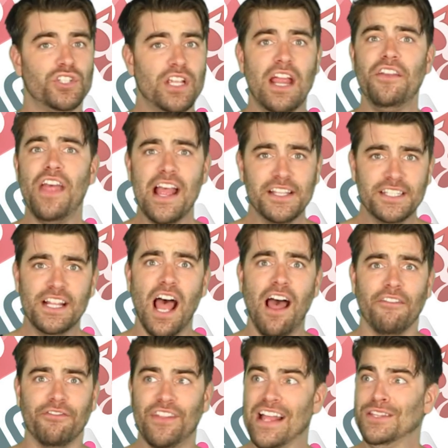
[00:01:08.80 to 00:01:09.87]
Share that
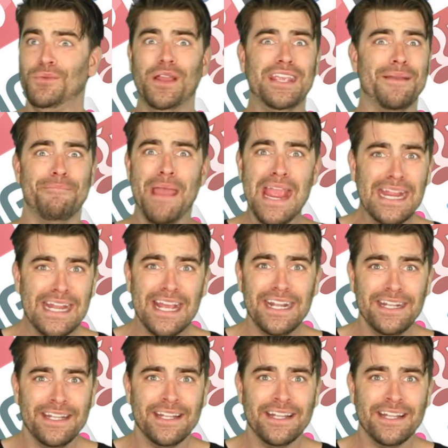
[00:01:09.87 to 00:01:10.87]
stuff. That's why you made it.